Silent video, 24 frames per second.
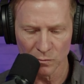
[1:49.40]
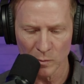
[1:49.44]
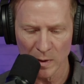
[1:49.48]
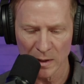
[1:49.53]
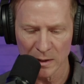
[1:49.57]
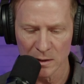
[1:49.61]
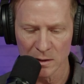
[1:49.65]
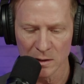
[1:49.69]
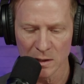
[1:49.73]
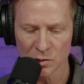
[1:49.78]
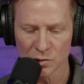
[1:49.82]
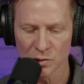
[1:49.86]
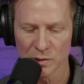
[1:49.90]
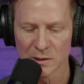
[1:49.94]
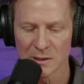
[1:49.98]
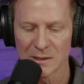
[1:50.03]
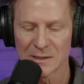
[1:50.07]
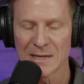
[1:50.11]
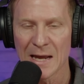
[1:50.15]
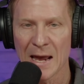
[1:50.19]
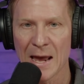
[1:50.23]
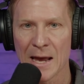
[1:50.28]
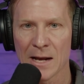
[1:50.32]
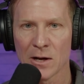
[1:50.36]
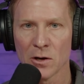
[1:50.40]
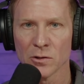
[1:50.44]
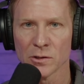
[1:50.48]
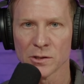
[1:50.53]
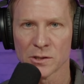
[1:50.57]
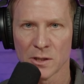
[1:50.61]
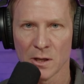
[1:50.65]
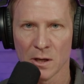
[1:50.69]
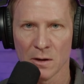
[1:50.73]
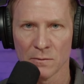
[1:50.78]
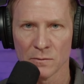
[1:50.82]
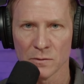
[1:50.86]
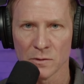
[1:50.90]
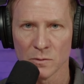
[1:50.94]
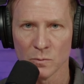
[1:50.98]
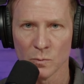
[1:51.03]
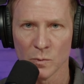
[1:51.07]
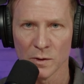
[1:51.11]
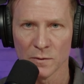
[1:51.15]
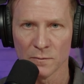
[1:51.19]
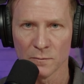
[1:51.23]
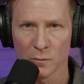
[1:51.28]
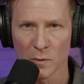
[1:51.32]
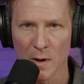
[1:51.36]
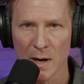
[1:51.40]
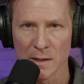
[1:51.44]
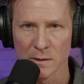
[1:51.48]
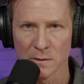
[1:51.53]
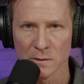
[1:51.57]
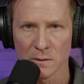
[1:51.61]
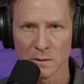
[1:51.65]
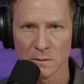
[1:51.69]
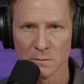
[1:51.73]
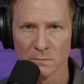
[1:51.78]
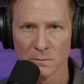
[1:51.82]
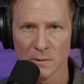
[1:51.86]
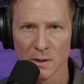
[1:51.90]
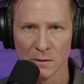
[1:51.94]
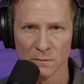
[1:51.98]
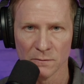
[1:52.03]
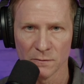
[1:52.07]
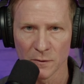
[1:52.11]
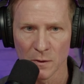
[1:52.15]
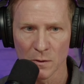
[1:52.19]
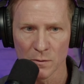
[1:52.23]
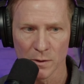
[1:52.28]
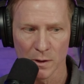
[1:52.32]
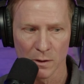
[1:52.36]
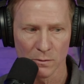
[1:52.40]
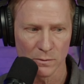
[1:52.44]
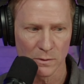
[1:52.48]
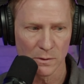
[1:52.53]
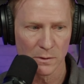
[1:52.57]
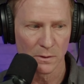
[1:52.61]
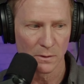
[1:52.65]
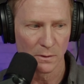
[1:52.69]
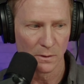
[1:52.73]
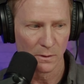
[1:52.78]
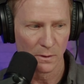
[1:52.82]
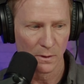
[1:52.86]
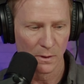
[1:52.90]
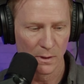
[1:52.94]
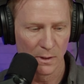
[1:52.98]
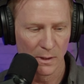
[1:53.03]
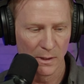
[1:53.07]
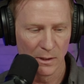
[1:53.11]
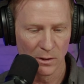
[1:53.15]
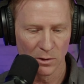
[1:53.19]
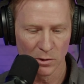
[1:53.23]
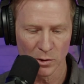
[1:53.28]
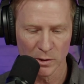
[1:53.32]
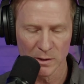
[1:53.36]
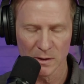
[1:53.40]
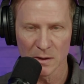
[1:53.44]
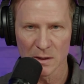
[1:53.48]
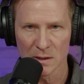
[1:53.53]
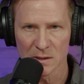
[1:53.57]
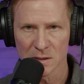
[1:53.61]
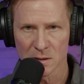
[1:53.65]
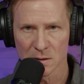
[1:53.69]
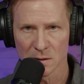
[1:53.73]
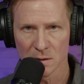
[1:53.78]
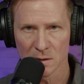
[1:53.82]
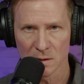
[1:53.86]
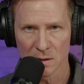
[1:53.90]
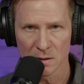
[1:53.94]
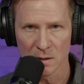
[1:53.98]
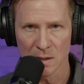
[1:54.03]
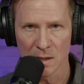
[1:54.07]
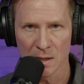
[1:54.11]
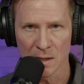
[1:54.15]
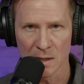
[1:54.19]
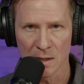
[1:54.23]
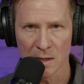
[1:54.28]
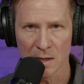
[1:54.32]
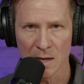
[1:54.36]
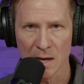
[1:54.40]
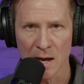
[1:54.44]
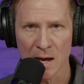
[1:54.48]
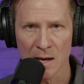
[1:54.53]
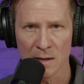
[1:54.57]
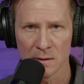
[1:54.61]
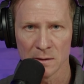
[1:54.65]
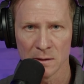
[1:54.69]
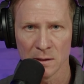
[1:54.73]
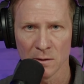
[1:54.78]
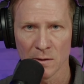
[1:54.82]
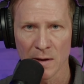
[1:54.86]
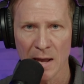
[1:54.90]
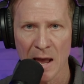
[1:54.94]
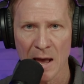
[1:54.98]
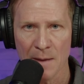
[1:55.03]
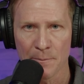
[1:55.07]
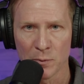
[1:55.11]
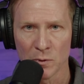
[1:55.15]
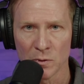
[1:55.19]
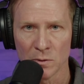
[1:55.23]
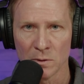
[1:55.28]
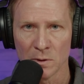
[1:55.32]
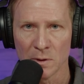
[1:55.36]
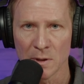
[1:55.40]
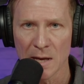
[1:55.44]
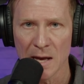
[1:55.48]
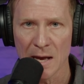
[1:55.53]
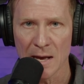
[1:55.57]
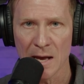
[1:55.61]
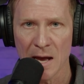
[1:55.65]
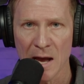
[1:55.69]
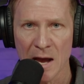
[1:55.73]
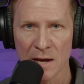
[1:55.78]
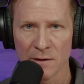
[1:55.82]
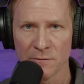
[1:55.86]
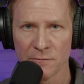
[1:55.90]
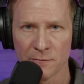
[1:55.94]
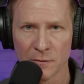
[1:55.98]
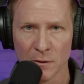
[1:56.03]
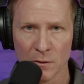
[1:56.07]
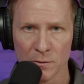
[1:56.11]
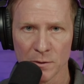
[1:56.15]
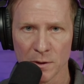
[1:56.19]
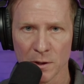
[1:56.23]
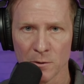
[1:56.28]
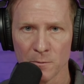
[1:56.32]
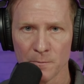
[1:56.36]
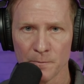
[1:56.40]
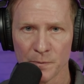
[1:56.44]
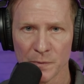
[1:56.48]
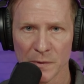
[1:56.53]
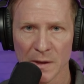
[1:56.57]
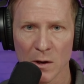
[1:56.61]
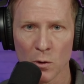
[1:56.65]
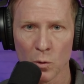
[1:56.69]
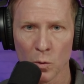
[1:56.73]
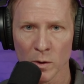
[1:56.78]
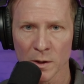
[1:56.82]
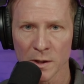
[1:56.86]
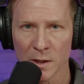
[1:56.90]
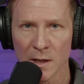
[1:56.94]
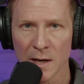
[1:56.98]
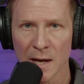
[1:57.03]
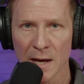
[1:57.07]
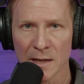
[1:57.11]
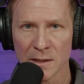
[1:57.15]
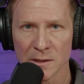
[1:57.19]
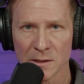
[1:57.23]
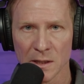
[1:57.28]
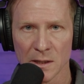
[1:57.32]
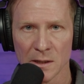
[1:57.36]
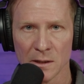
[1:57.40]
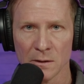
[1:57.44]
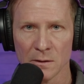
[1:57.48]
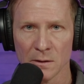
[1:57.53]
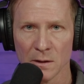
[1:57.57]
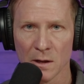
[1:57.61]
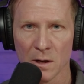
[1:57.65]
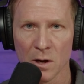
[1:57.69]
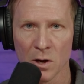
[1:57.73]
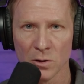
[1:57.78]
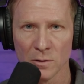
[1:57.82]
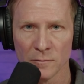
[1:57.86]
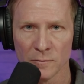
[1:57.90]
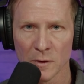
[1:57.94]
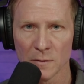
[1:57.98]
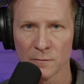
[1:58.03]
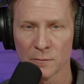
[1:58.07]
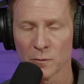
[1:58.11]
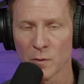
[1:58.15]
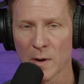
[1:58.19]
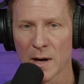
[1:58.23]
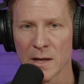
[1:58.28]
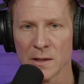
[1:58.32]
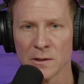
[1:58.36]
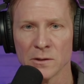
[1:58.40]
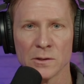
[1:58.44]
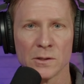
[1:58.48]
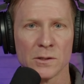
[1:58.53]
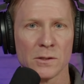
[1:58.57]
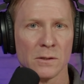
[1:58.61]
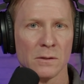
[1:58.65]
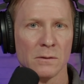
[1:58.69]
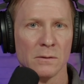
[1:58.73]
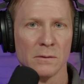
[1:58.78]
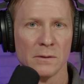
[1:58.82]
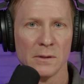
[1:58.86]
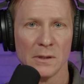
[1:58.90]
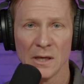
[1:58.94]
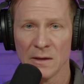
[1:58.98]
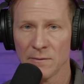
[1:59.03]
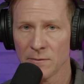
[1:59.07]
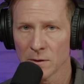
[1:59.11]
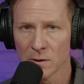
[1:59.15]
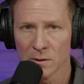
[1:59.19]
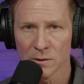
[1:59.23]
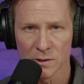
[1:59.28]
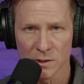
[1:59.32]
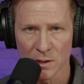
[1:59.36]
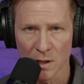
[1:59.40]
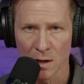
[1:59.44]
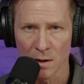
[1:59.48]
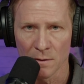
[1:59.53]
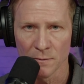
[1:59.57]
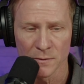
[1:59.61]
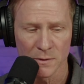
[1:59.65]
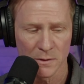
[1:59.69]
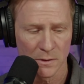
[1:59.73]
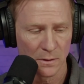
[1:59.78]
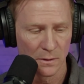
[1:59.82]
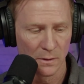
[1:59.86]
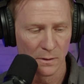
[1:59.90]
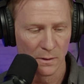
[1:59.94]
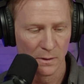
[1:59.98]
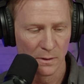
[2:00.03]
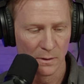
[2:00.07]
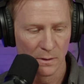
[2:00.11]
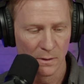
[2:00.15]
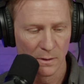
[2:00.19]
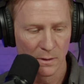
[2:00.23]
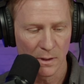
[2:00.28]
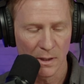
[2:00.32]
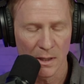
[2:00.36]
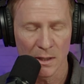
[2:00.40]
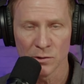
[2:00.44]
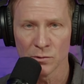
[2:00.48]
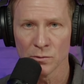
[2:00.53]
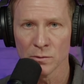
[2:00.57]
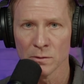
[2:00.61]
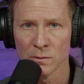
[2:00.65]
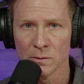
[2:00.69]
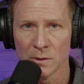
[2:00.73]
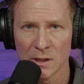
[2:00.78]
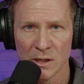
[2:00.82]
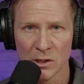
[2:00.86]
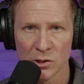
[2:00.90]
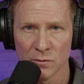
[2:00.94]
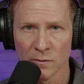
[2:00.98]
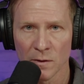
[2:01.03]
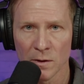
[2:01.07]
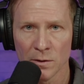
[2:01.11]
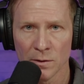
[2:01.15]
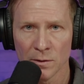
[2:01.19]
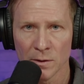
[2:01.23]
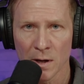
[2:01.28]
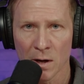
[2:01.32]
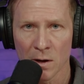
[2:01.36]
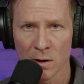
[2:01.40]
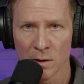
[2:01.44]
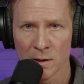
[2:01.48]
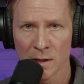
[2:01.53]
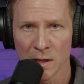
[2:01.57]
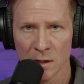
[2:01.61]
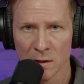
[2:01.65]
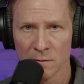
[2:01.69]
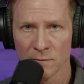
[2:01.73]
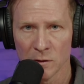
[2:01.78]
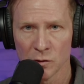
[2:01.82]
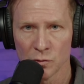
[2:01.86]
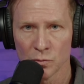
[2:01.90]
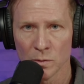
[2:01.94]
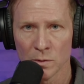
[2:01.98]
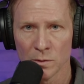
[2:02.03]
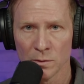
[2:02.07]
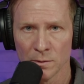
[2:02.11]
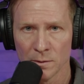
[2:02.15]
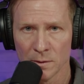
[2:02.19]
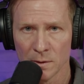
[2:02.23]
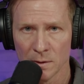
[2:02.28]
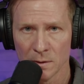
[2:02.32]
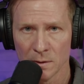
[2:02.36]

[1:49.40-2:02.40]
recognition to tag ourselves with friends in photos. Look at this Apple iPhoto, organizing all of our friends, even ourselves, under each of all our individual